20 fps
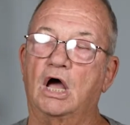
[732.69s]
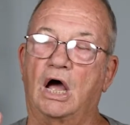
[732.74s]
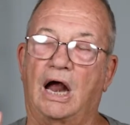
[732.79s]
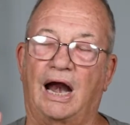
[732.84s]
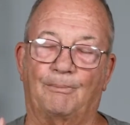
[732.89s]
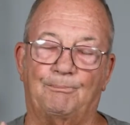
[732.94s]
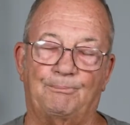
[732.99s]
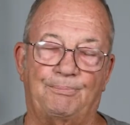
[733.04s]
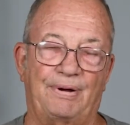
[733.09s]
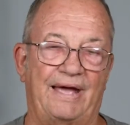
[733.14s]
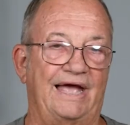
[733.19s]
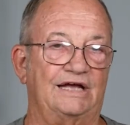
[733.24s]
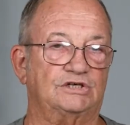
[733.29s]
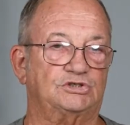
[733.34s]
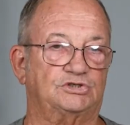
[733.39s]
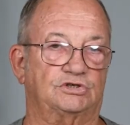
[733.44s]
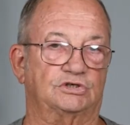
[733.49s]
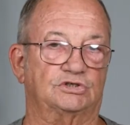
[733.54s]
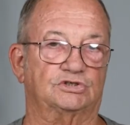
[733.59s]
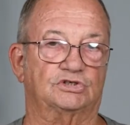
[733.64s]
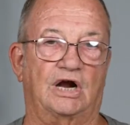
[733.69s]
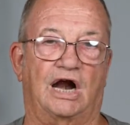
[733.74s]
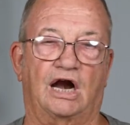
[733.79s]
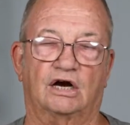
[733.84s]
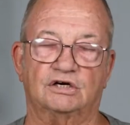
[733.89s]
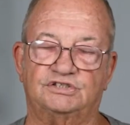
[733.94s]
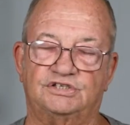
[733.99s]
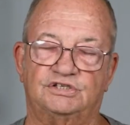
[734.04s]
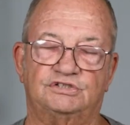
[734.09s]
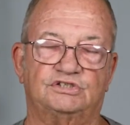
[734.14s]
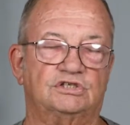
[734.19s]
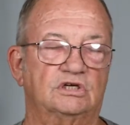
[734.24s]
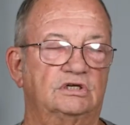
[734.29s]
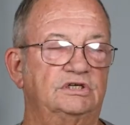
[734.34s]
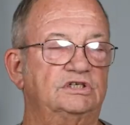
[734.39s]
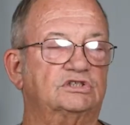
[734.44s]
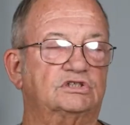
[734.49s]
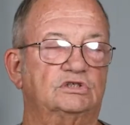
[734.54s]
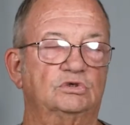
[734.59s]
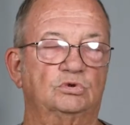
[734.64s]
our pastors, our
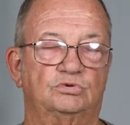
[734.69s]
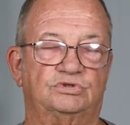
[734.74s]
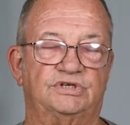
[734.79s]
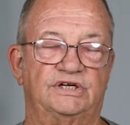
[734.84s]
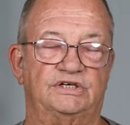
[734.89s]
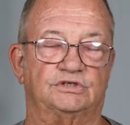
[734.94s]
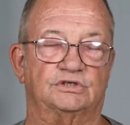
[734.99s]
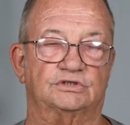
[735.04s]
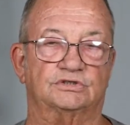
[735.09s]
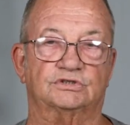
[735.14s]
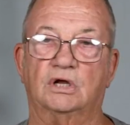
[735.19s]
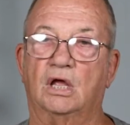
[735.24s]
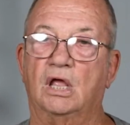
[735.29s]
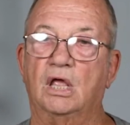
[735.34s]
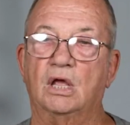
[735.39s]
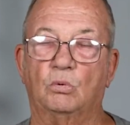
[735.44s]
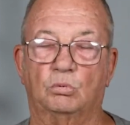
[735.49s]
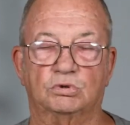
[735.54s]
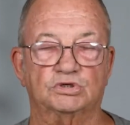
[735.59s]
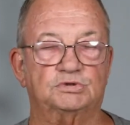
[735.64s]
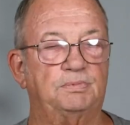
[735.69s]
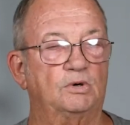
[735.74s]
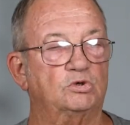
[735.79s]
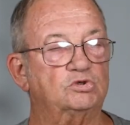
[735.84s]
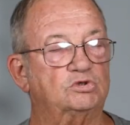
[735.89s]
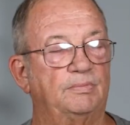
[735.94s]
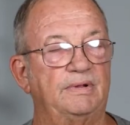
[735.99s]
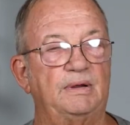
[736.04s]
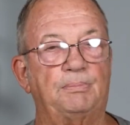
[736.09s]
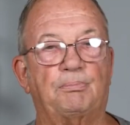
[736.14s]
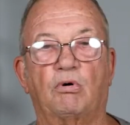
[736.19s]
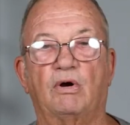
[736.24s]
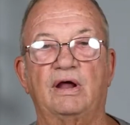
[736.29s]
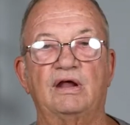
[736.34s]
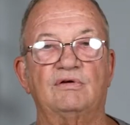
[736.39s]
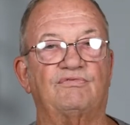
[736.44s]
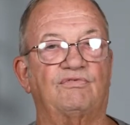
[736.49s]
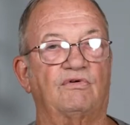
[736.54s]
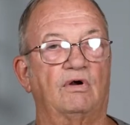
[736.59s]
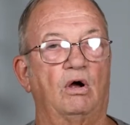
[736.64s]
Sunday school teachers. We're supposed to be
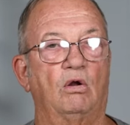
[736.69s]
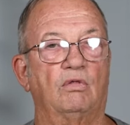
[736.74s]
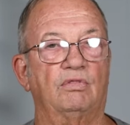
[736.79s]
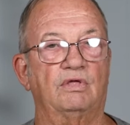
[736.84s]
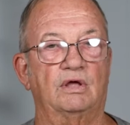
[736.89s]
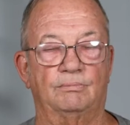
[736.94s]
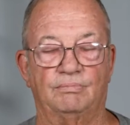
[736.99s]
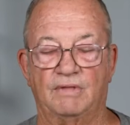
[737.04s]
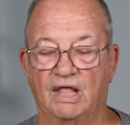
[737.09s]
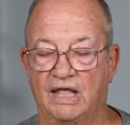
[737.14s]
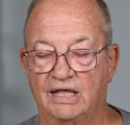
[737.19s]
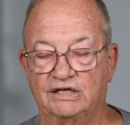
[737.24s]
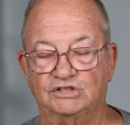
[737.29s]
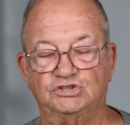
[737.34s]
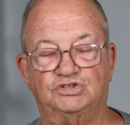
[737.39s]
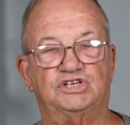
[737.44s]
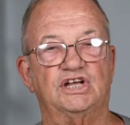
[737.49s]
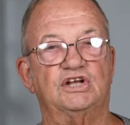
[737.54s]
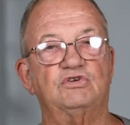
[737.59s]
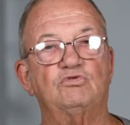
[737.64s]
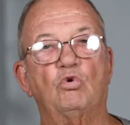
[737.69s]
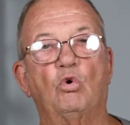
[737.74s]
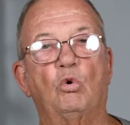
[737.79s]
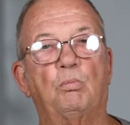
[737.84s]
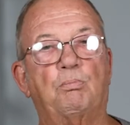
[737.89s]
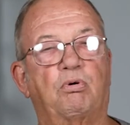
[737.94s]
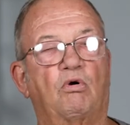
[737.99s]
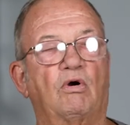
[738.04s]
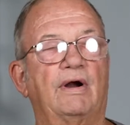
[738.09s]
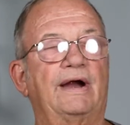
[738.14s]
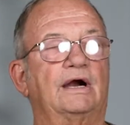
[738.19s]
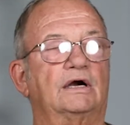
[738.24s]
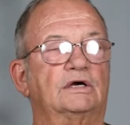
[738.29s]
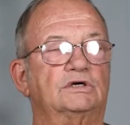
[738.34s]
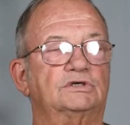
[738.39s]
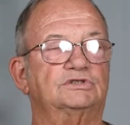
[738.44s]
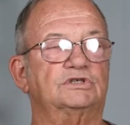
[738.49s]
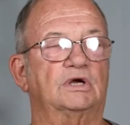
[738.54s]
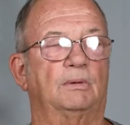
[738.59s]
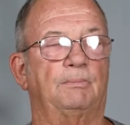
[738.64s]
praying for all them. General
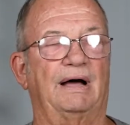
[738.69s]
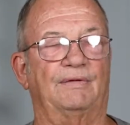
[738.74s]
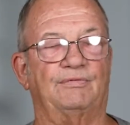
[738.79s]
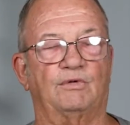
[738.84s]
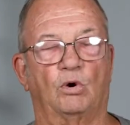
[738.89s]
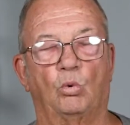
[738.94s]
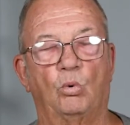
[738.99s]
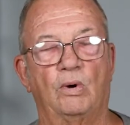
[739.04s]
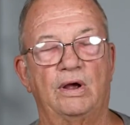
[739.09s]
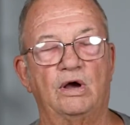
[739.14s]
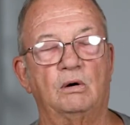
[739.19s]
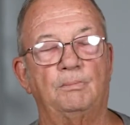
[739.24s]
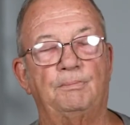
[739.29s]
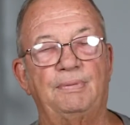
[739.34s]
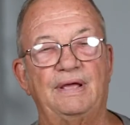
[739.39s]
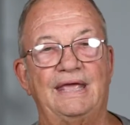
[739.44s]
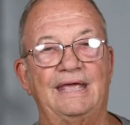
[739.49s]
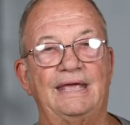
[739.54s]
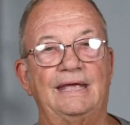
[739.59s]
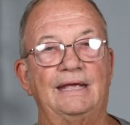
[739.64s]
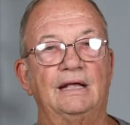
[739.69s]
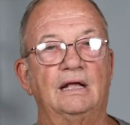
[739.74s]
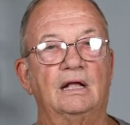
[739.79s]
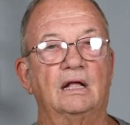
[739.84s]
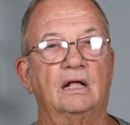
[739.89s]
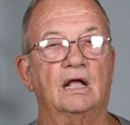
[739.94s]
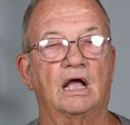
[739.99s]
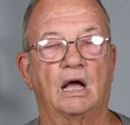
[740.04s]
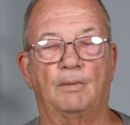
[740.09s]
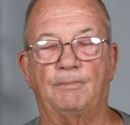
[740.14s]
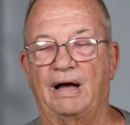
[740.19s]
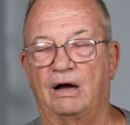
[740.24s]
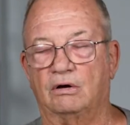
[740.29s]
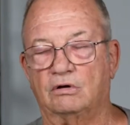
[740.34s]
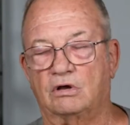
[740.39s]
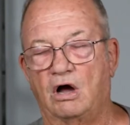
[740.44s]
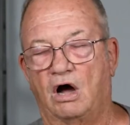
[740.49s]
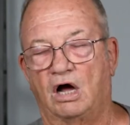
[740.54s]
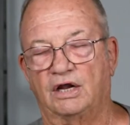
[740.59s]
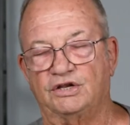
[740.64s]
prayers about their well being, about
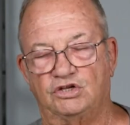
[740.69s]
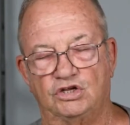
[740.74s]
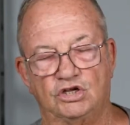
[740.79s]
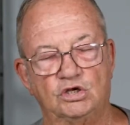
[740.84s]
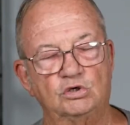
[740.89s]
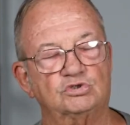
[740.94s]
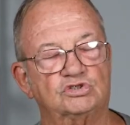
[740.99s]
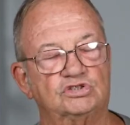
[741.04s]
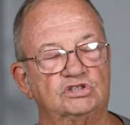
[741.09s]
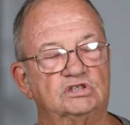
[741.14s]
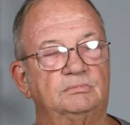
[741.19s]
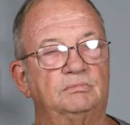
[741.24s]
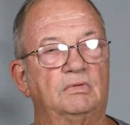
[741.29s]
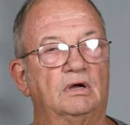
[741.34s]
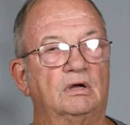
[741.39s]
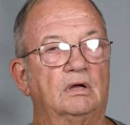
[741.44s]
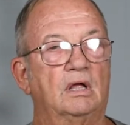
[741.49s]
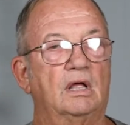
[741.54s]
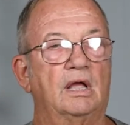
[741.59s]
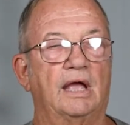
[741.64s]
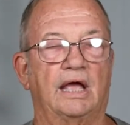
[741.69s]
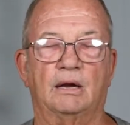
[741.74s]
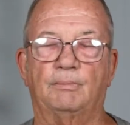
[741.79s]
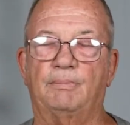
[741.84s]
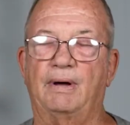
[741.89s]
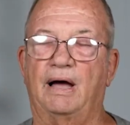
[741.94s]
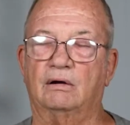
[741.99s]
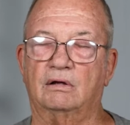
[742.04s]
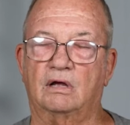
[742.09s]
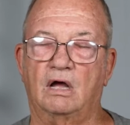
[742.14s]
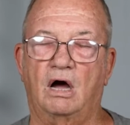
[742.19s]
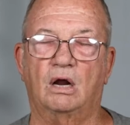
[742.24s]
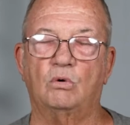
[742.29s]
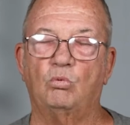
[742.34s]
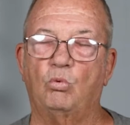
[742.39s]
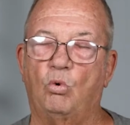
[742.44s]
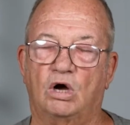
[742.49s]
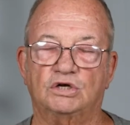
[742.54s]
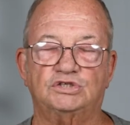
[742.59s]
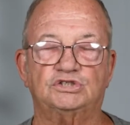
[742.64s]
God using them, and about God
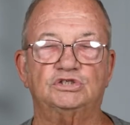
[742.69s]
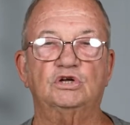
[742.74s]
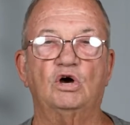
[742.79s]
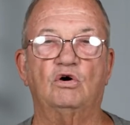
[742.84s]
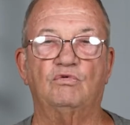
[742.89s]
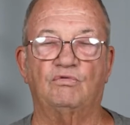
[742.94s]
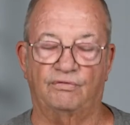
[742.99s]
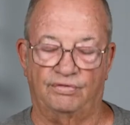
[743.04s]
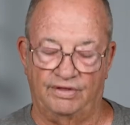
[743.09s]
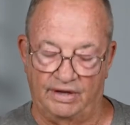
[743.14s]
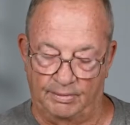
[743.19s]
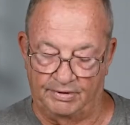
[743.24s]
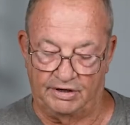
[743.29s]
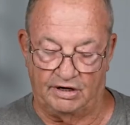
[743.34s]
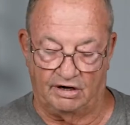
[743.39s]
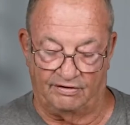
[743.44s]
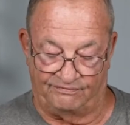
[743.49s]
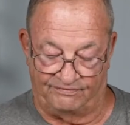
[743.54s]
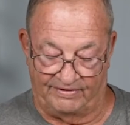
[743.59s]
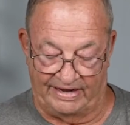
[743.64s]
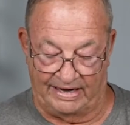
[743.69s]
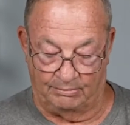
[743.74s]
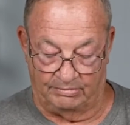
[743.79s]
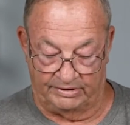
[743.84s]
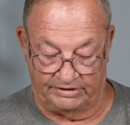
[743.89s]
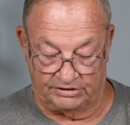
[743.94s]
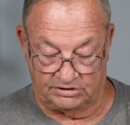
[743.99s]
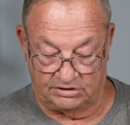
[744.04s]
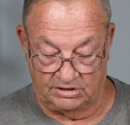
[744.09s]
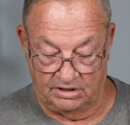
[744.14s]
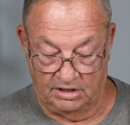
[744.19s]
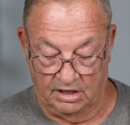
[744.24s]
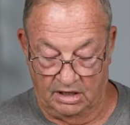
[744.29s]
watching over them and their families.